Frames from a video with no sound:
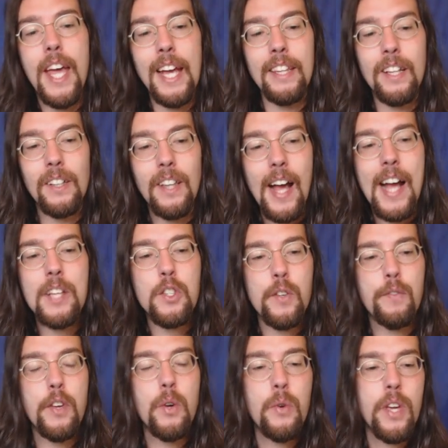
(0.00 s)
In the
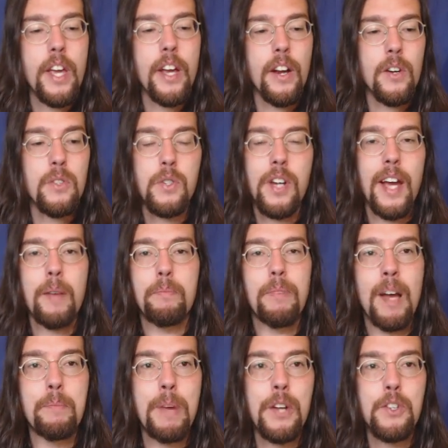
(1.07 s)
last few years, and I,
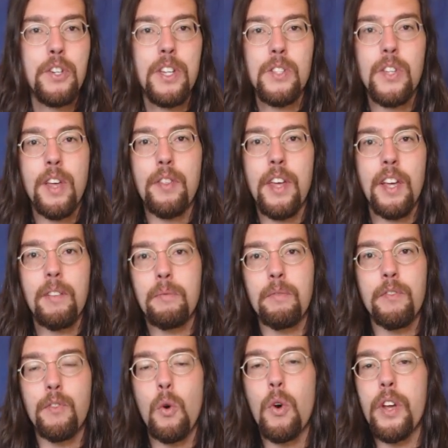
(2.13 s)
I mentioned this, I
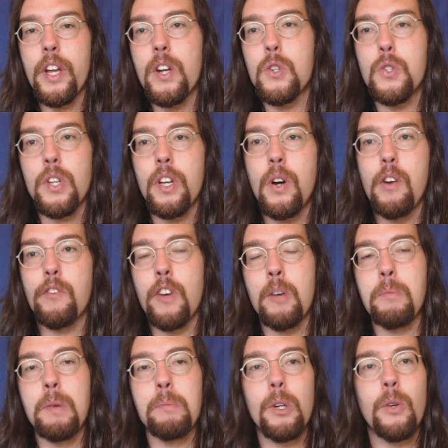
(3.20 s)
think, four years ago, if I
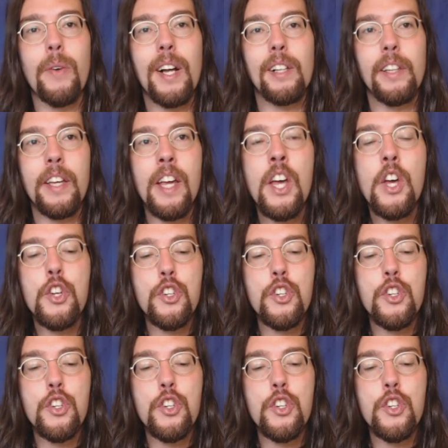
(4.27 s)
remember correctly,